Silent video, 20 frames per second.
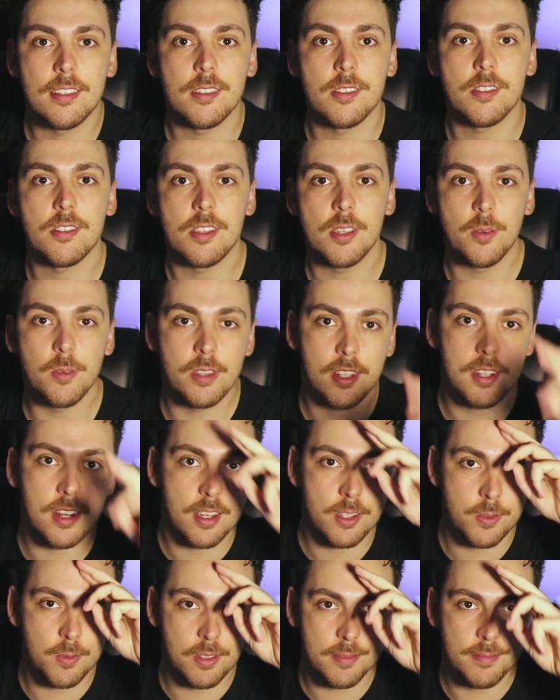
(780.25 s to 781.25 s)
and I'll see you in the
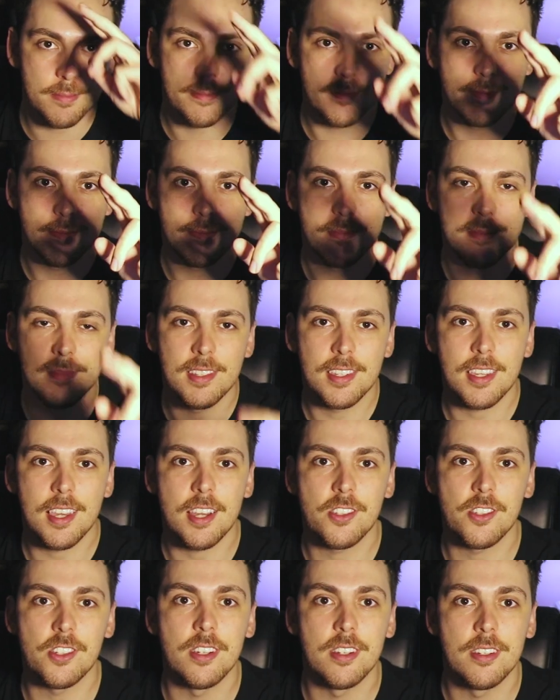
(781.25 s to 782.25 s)
next one. Catch